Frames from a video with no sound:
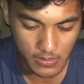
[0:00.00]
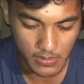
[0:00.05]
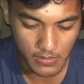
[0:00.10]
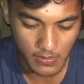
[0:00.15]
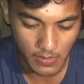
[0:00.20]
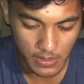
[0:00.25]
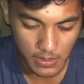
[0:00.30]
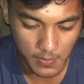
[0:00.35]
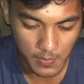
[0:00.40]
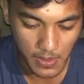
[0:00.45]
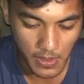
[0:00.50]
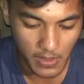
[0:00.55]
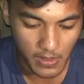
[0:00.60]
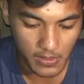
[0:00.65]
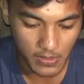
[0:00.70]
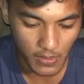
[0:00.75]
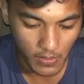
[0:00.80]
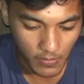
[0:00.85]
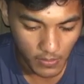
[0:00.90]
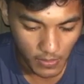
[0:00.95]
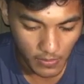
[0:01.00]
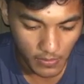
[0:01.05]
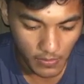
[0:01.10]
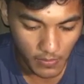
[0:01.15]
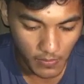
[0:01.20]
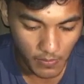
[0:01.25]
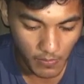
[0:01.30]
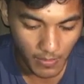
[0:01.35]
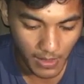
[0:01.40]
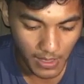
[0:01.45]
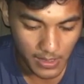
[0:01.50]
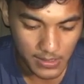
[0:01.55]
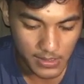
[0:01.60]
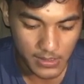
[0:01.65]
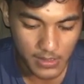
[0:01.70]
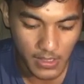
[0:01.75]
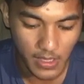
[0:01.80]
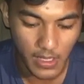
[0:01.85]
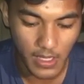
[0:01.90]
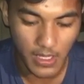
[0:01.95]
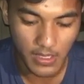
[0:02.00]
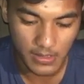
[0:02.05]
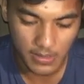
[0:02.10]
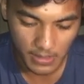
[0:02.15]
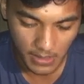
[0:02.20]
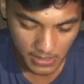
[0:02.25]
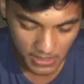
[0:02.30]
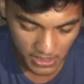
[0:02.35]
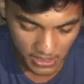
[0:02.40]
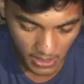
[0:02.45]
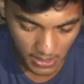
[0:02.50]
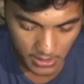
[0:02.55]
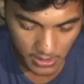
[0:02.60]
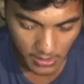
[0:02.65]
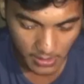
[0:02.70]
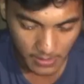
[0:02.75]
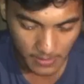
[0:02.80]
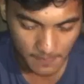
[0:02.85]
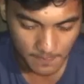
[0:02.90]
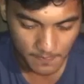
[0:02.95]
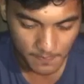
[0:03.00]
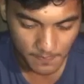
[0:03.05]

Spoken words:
respiratory mask, and etc.